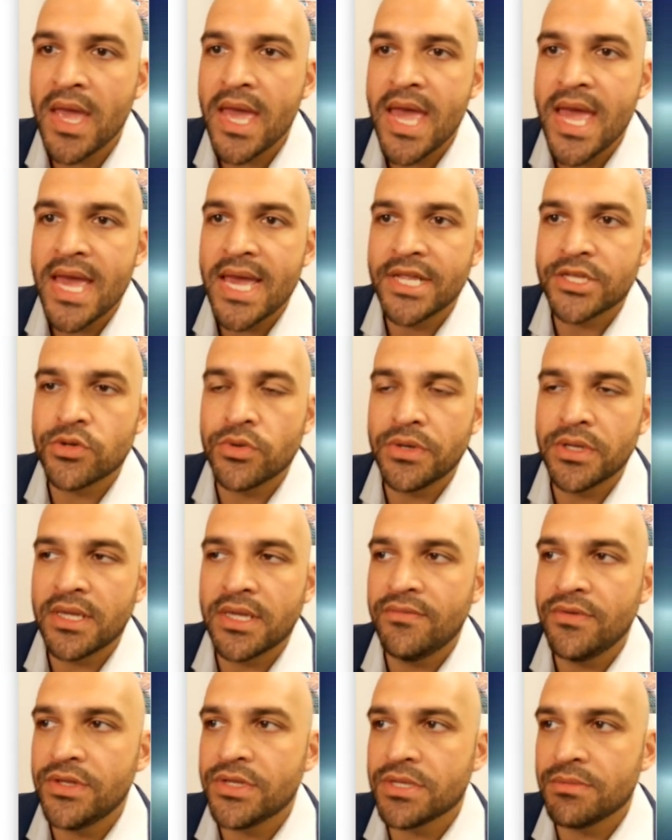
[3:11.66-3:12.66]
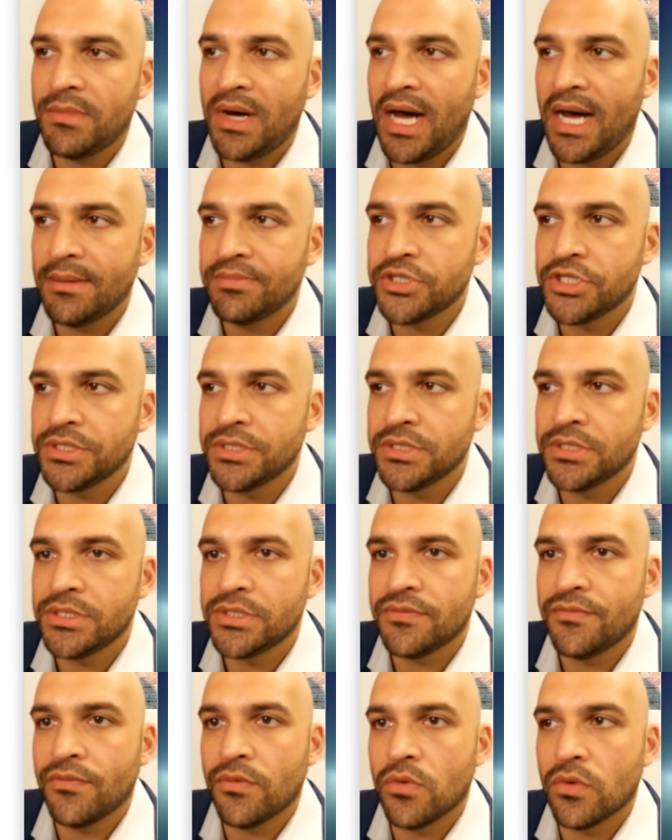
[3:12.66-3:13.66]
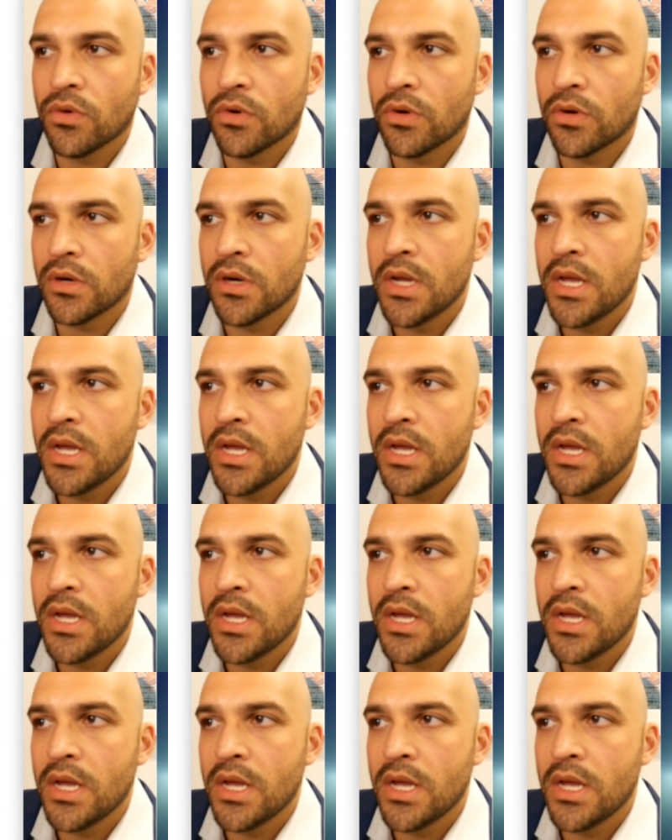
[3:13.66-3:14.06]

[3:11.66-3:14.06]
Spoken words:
It's going to give you some options for